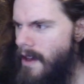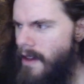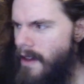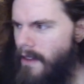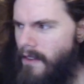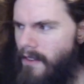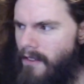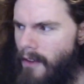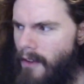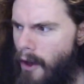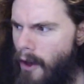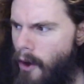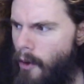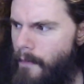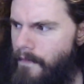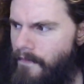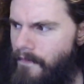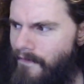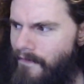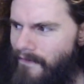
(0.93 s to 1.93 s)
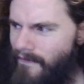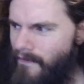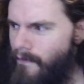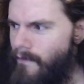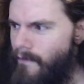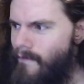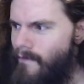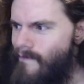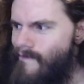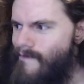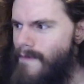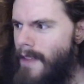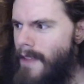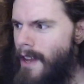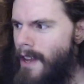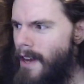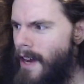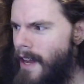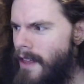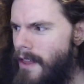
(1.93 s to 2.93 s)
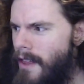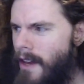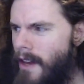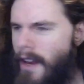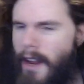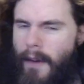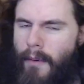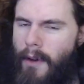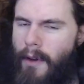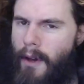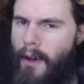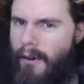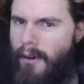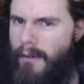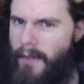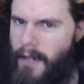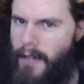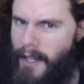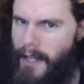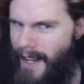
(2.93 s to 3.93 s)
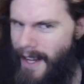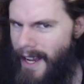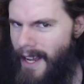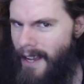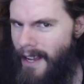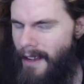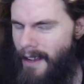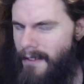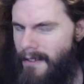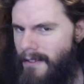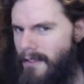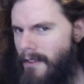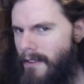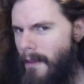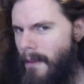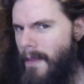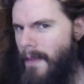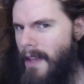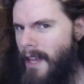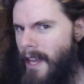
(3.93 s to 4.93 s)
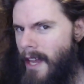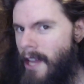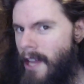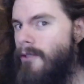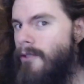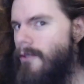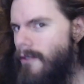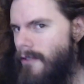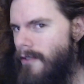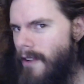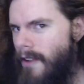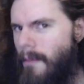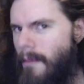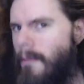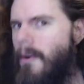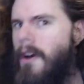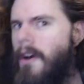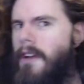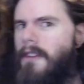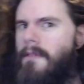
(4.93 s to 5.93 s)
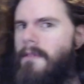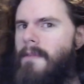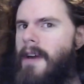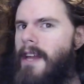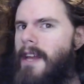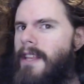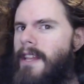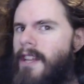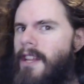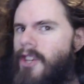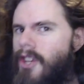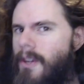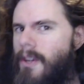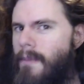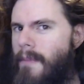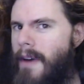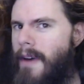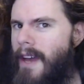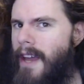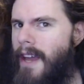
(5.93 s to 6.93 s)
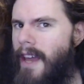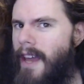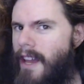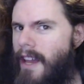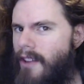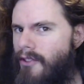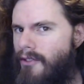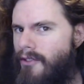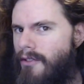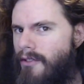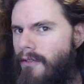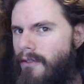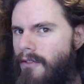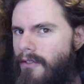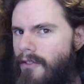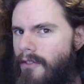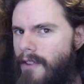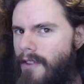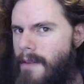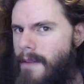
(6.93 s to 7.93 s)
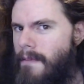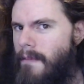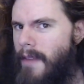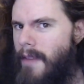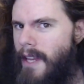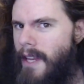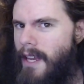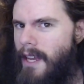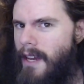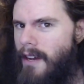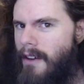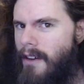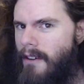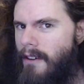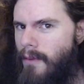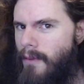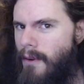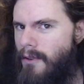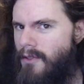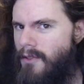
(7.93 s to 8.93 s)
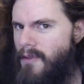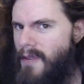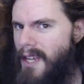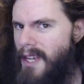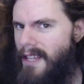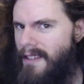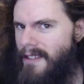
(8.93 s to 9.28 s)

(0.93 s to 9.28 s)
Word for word: So, I thought I would go over today something interesting brought to my attention by a TruthStream Media quote tweet.